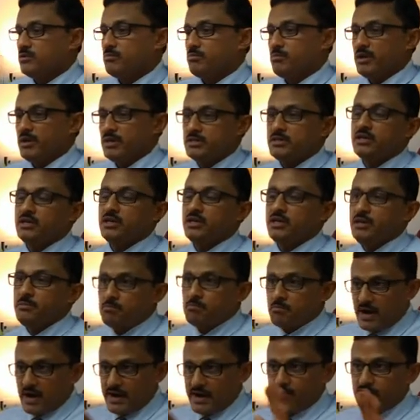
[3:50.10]
basically
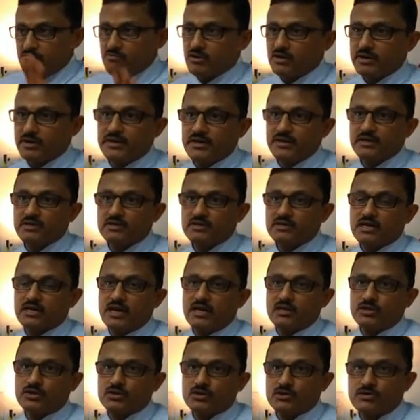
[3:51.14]
my working
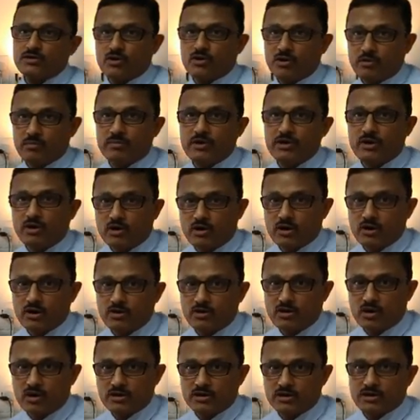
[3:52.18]
style should not be
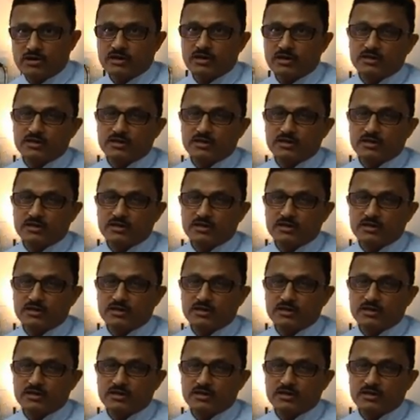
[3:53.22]
altered,